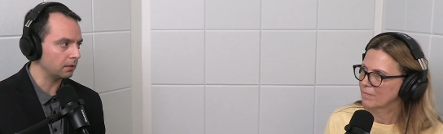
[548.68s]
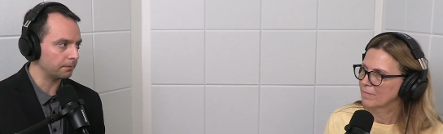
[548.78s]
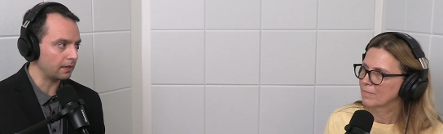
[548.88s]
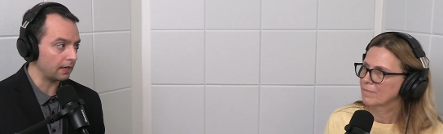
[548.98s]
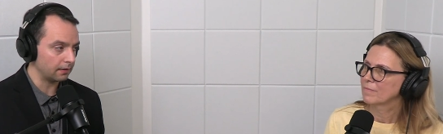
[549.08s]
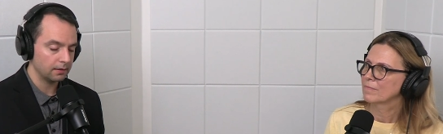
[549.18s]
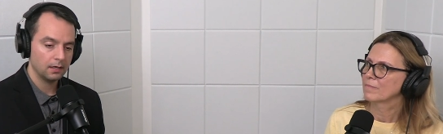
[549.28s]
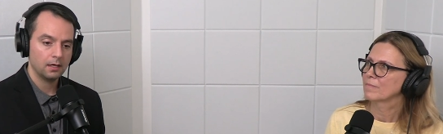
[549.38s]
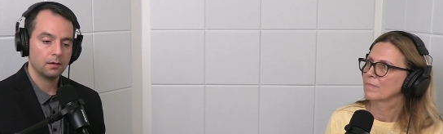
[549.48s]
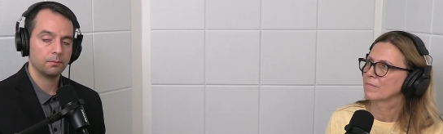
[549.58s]
Speaker 1: up that
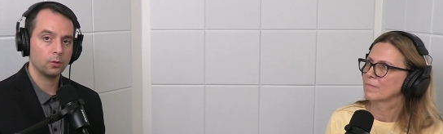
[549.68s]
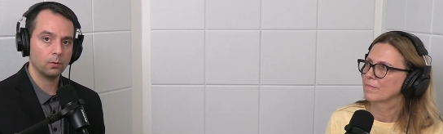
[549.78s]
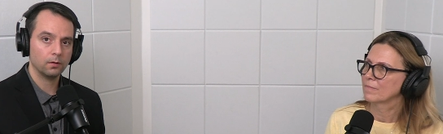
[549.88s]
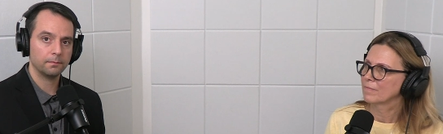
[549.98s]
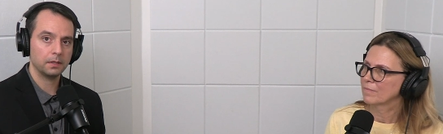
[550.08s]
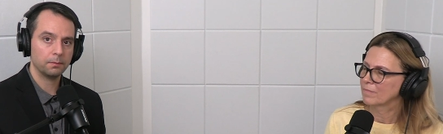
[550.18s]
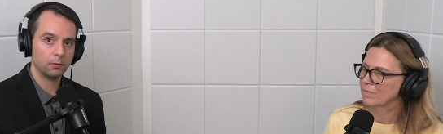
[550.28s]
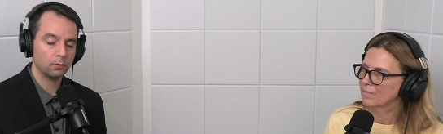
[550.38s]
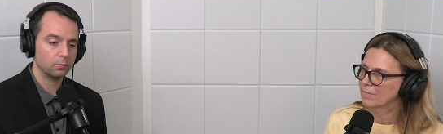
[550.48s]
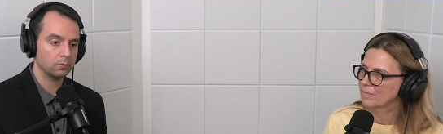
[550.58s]
pool of
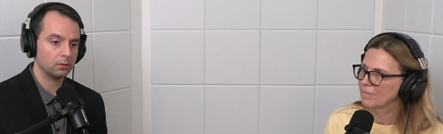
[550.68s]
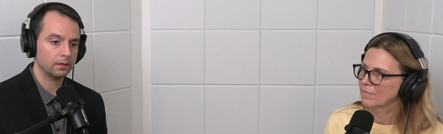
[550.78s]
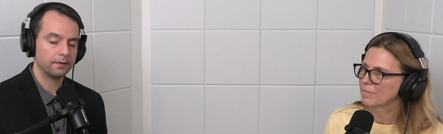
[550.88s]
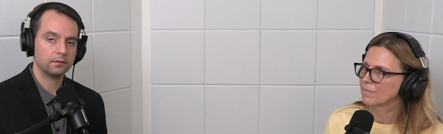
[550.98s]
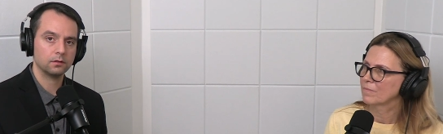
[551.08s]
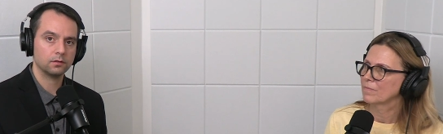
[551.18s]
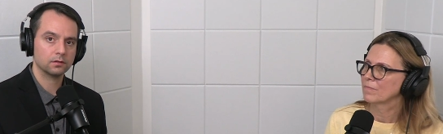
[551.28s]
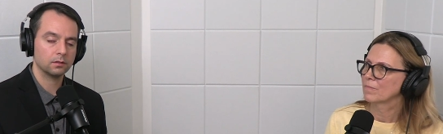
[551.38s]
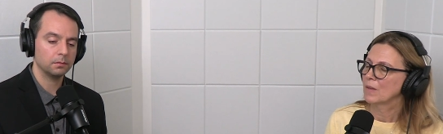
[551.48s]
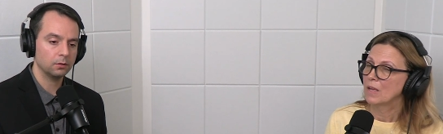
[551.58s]
people who don't have to just
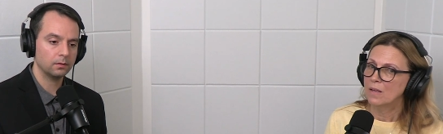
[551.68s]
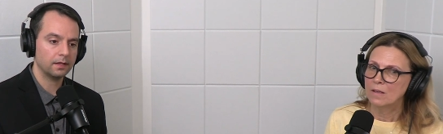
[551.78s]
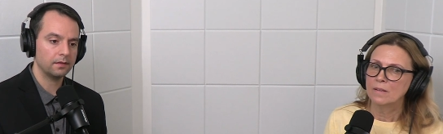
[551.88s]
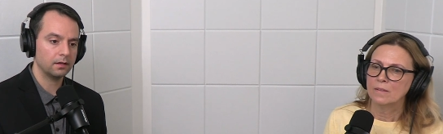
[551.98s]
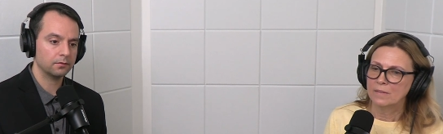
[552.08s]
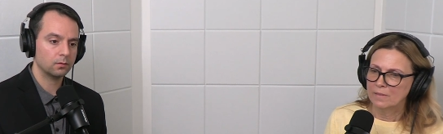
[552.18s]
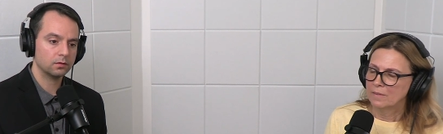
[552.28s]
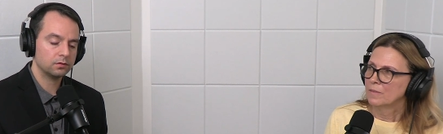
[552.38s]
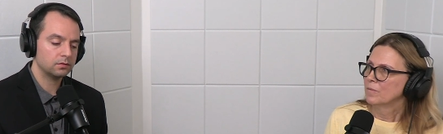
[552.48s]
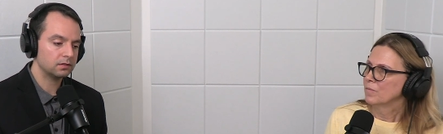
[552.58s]
commute and then of
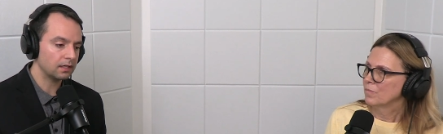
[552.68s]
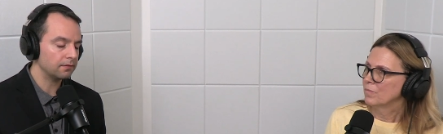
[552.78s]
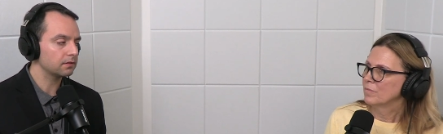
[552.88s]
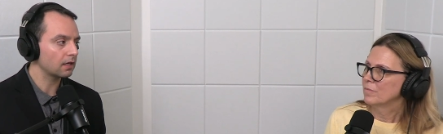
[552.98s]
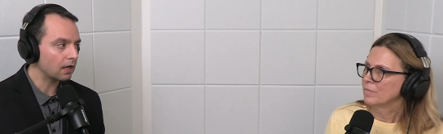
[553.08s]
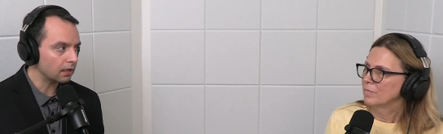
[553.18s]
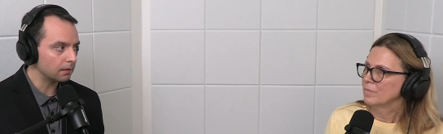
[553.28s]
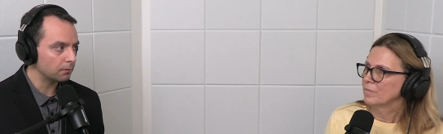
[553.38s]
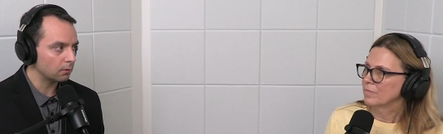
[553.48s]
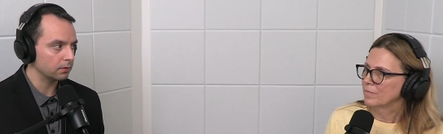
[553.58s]
course you save
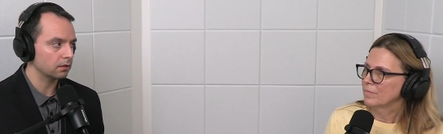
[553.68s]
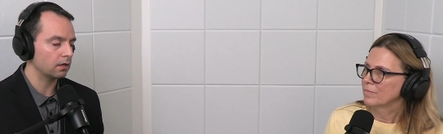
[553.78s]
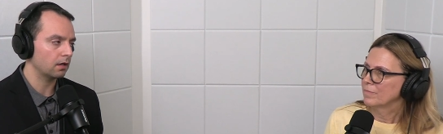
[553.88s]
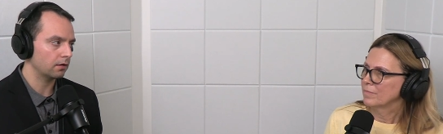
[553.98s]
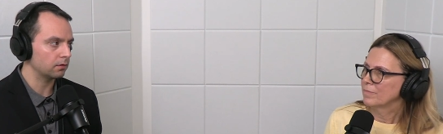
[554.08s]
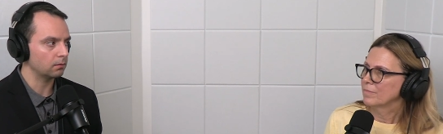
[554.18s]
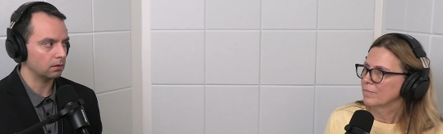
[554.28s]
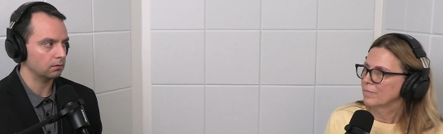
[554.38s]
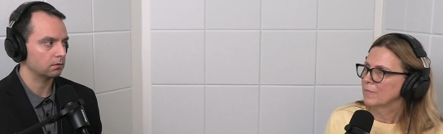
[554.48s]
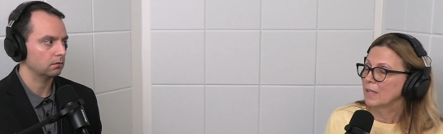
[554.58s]
time when you're not on the
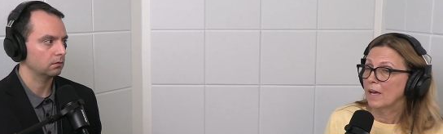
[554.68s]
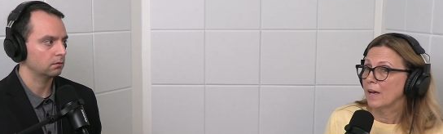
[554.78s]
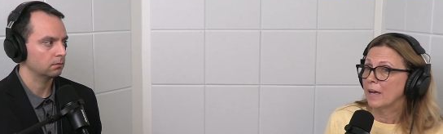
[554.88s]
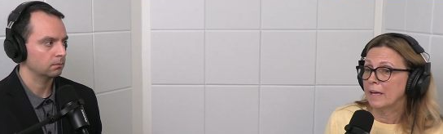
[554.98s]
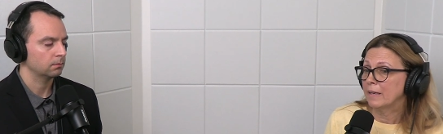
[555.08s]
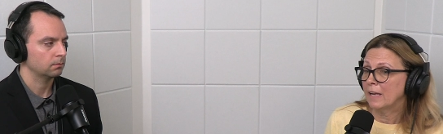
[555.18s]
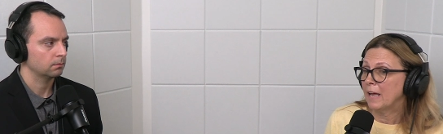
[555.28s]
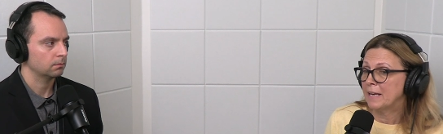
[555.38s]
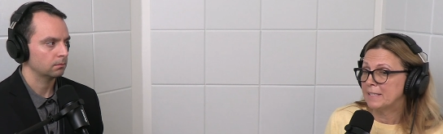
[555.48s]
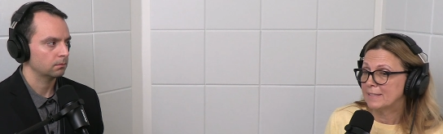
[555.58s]
road
Speaker 2: yeah and
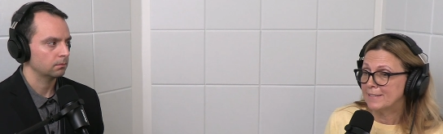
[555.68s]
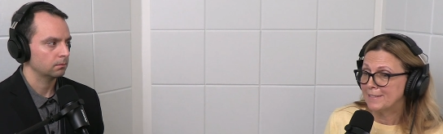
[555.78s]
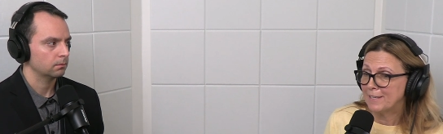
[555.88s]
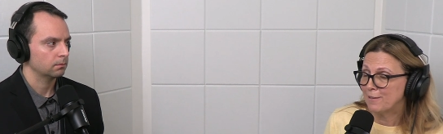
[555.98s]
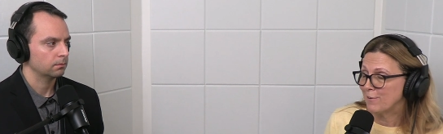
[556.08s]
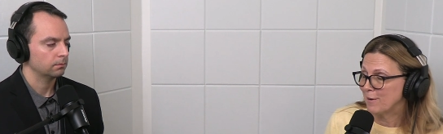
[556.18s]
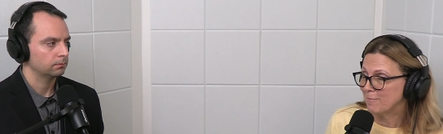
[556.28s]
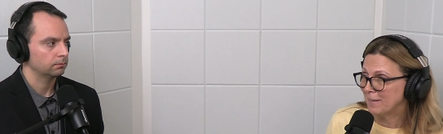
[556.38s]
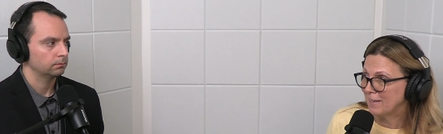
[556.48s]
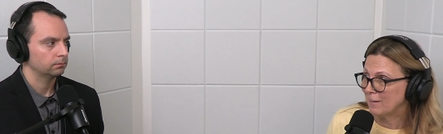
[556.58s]
and as i said in the very
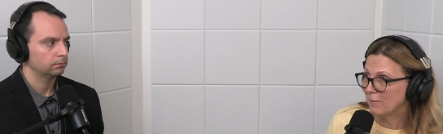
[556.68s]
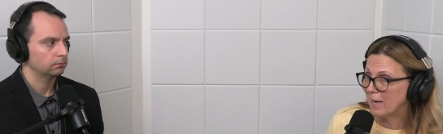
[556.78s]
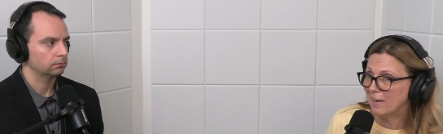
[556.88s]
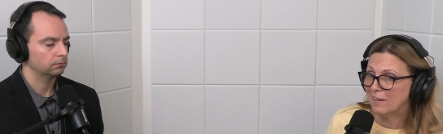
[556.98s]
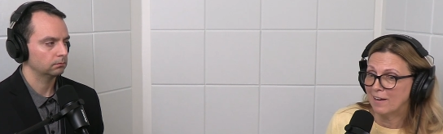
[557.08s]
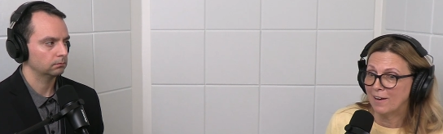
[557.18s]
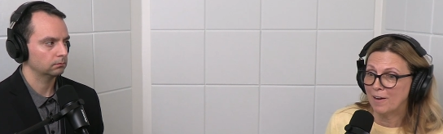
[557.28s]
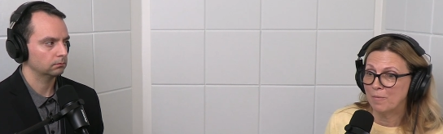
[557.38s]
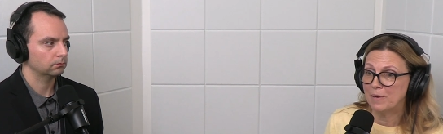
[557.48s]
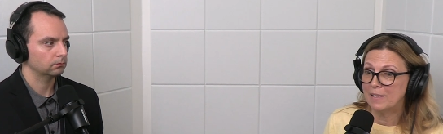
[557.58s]
beginning right
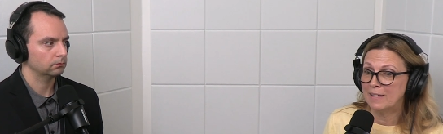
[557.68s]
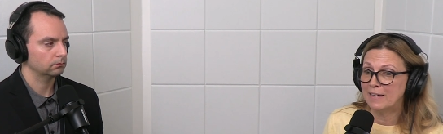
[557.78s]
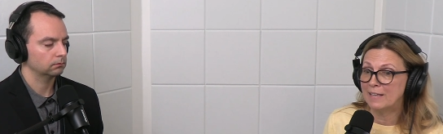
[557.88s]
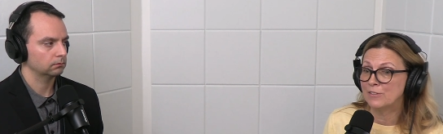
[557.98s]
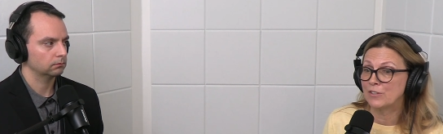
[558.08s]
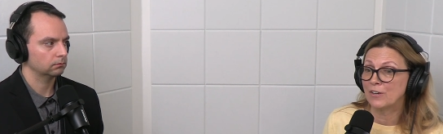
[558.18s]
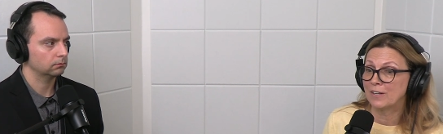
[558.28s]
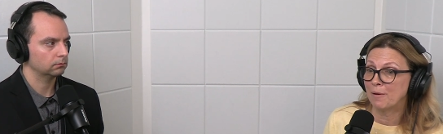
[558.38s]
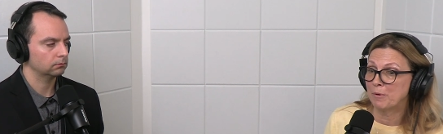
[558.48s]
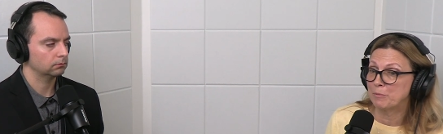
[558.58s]
um, is there a
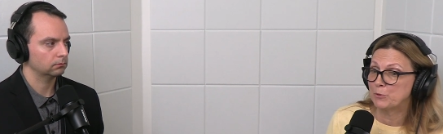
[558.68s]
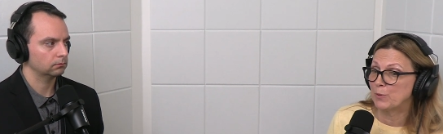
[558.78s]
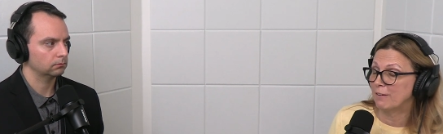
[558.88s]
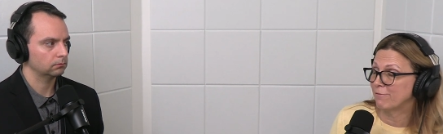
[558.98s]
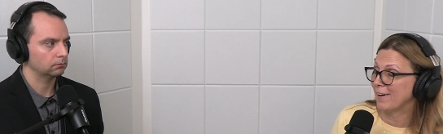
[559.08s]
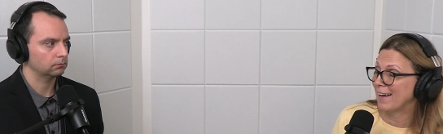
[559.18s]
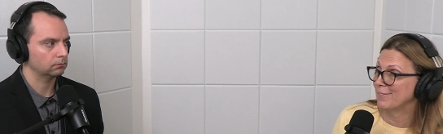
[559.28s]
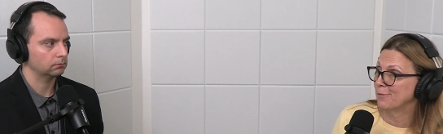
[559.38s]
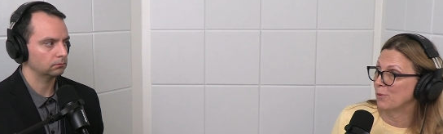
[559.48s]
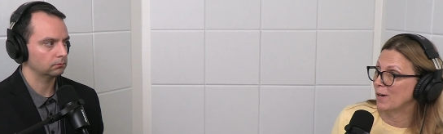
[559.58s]
number between five
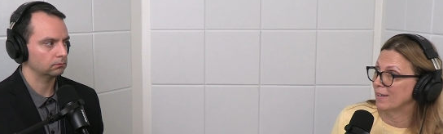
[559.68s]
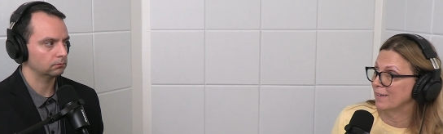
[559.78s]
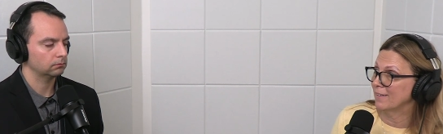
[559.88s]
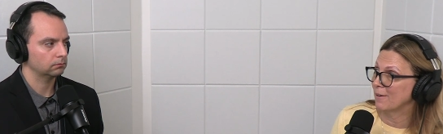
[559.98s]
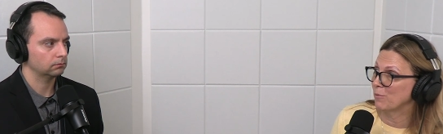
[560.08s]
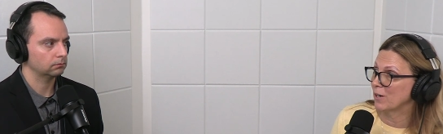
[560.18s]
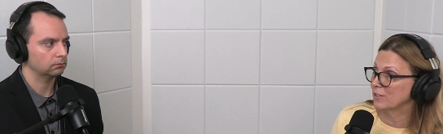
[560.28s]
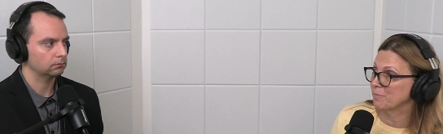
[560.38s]
and one that works